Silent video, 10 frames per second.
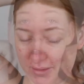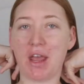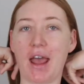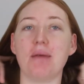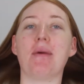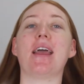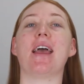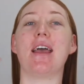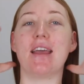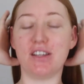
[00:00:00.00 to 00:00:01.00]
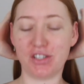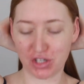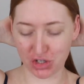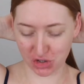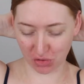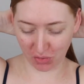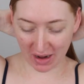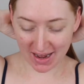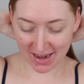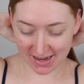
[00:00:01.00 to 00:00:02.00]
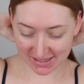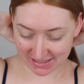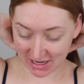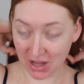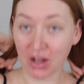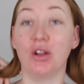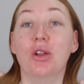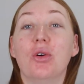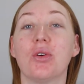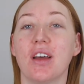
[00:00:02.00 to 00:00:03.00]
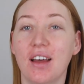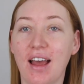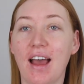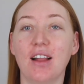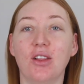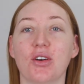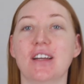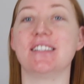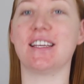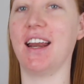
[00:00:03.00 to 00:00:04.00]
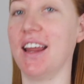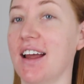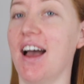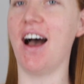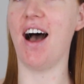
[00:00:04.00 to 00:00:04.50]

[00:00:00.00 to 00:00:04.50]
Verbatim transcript: Okay, my hair is straight. Look how long it's getting.